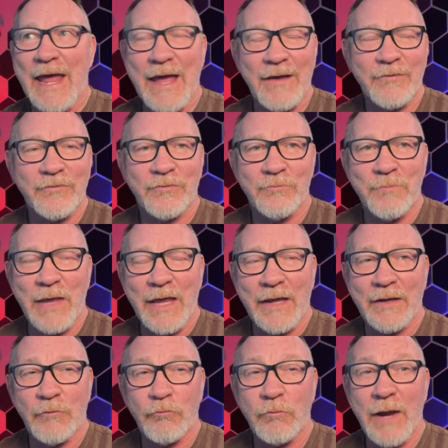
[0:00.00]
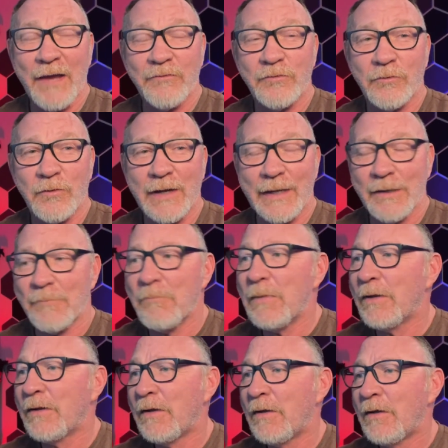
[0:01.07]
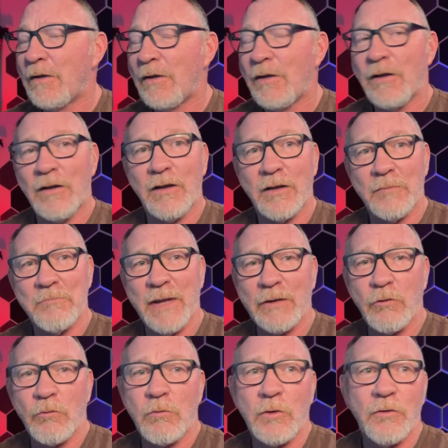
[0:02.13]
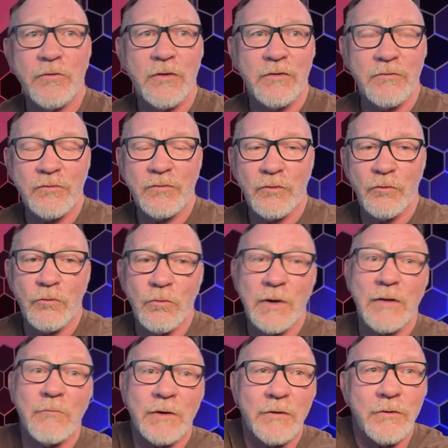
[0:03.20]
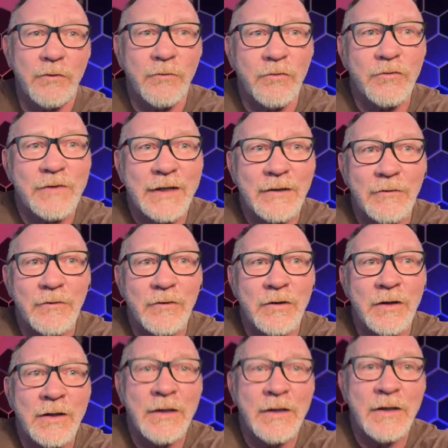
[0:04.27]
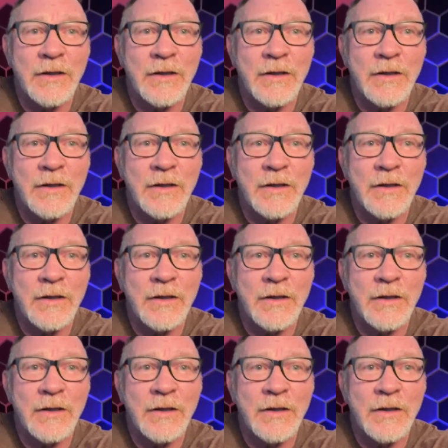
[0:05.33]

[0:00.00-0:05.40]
Axe by riserm on Maker World. And so what I want to do is take a look